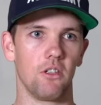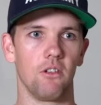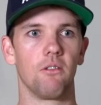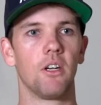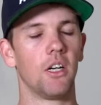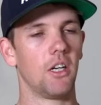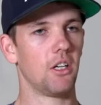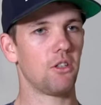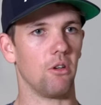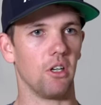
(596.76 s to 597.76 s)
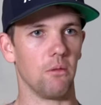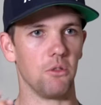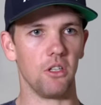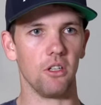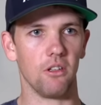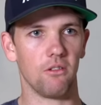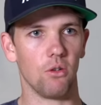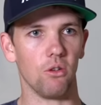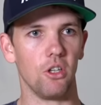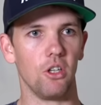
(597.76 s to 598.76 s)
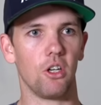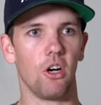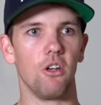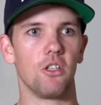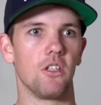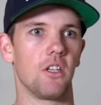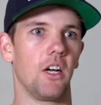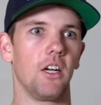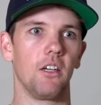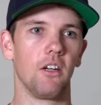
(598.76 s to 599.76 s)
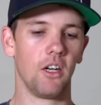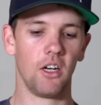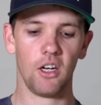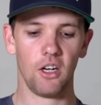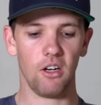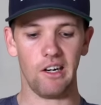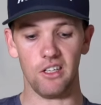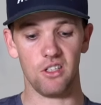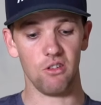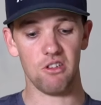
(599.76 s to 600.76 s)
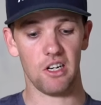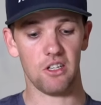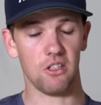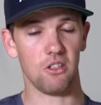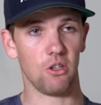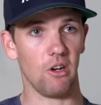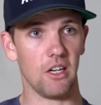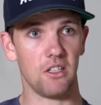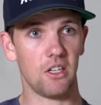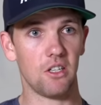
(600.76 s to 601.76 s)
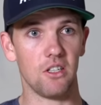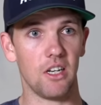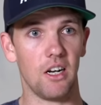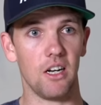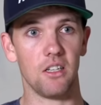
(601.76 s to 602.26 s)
So that's where it comes into talking to your coach and say, I did two hard sessions, Saturday,